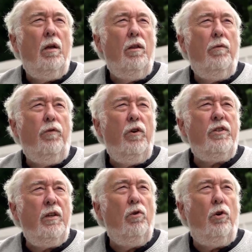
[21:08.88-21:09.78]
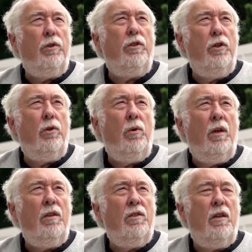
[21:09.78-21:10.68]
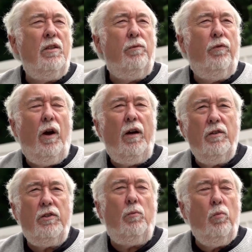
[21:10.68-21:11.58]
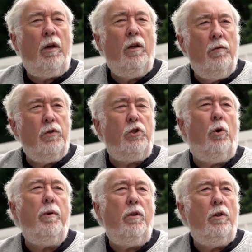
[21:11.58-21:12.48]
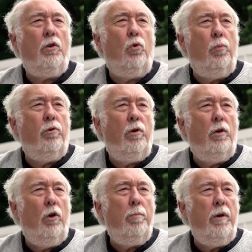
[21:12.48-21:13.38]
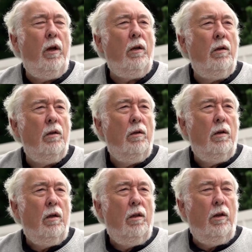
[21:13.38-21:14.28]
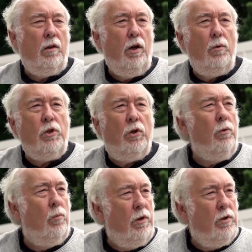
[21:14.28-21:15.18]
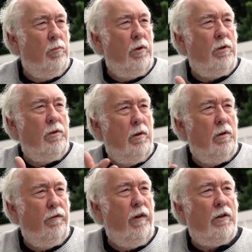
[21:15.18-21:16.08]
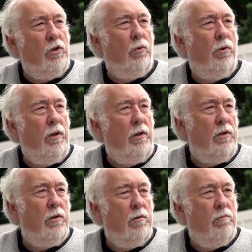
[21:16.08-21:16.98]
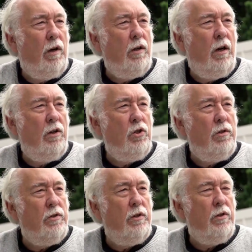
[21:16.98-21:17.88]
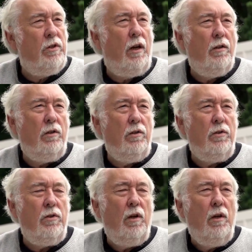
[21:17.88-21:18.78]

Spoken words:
the first thing we've got to do is find some way of stopping the corporate lobbying that goes on, which affects all these regulations and standards.